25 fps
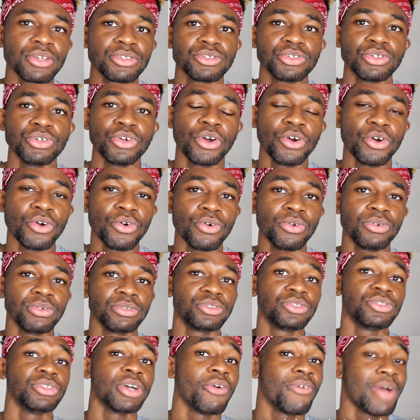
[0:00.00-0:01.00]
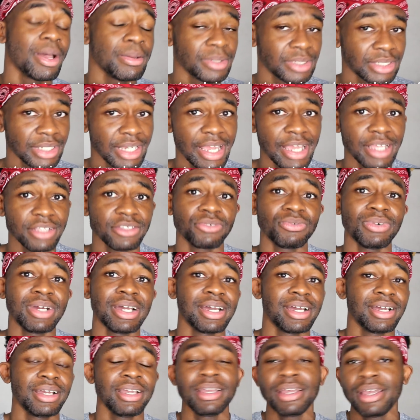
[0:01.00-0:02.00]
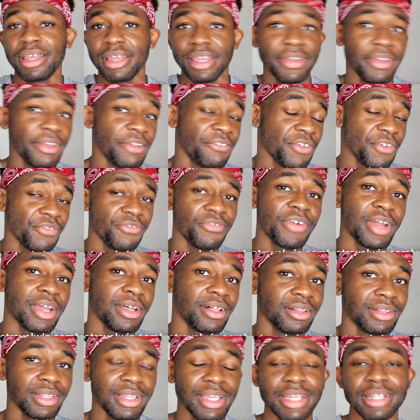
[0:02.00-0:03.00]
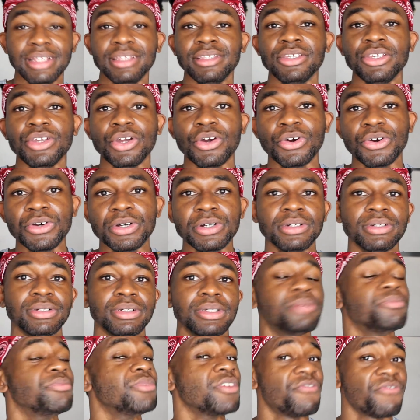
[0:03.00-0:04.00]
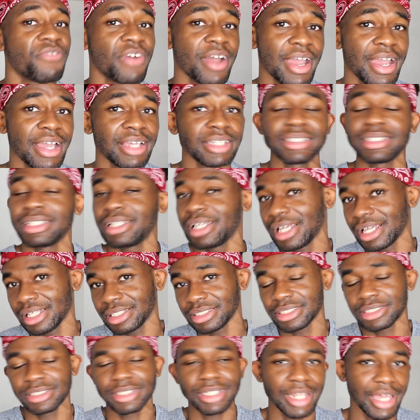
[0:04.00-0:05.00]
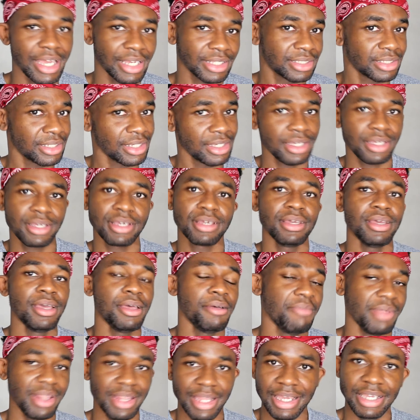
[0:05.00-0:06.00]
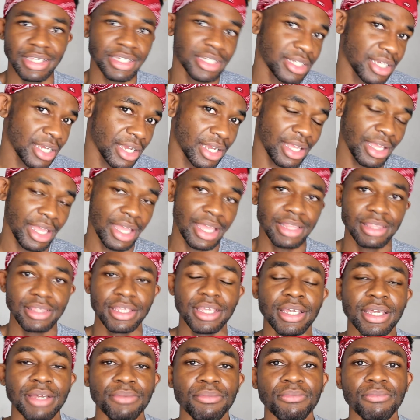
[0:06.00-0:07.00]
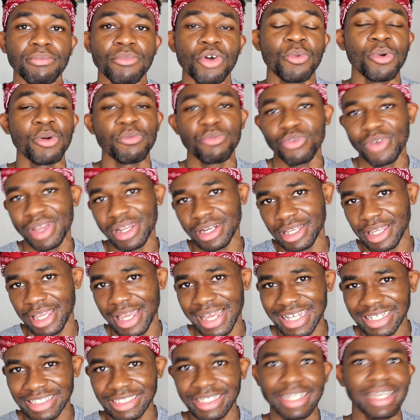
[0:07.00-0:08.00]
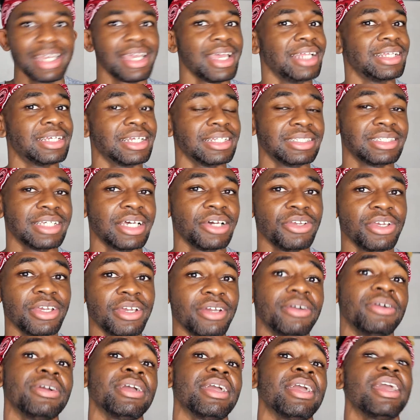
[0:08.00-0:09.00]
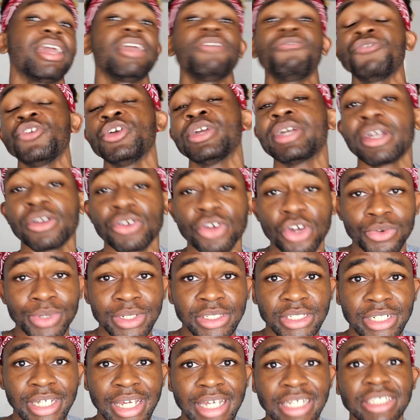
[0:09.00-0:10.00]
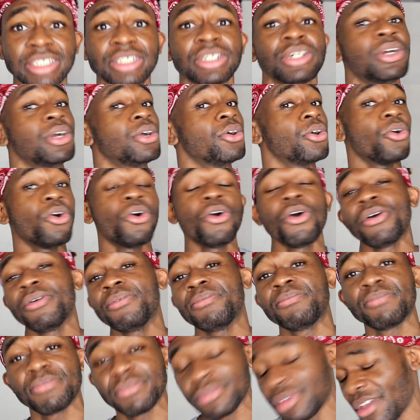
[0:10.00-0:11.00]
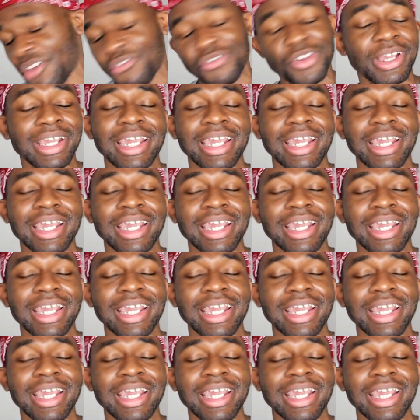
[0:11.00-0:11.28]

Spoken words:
to go to our website, where if you file in your device and select Malaysia and the mobile operator Yes, it can tell you if you can go with Yes or if you